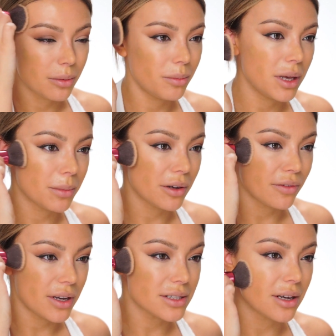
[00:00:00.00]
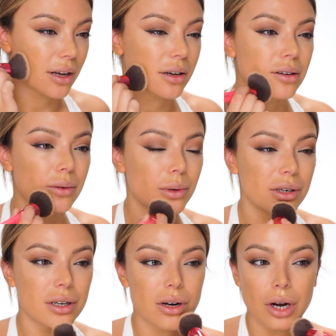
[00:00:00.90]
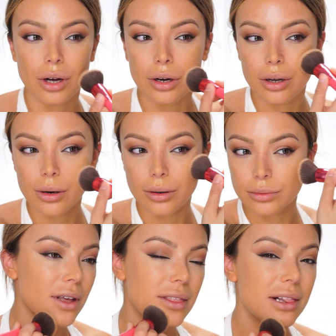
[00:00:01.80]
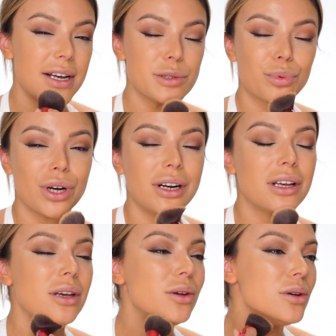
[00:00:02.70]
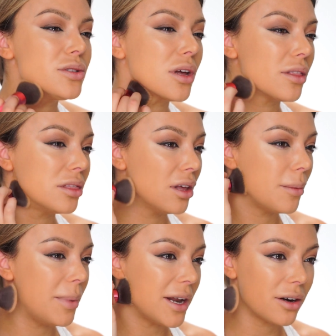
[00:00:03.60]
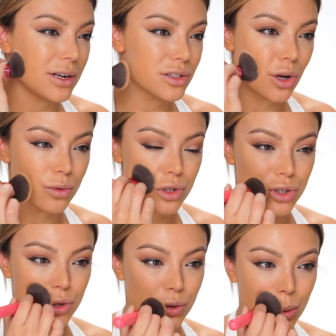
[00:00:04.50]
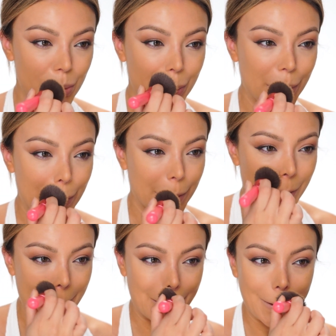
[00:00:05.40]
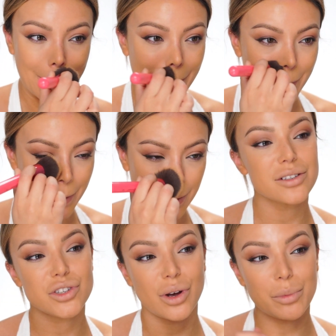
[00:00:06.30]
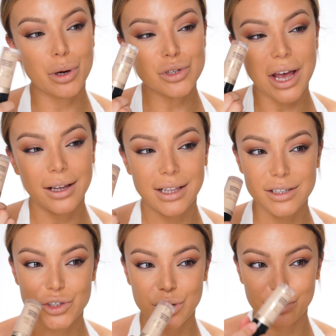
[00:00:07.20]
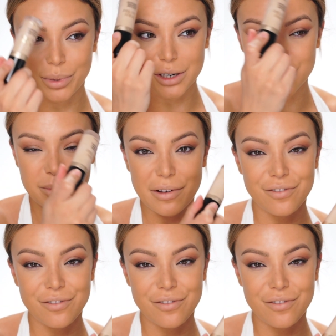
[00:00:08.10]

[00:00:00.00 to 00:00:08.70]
make my face like one color. the less product you use, the better it's going to look. So I'm going to highlight certain parts of my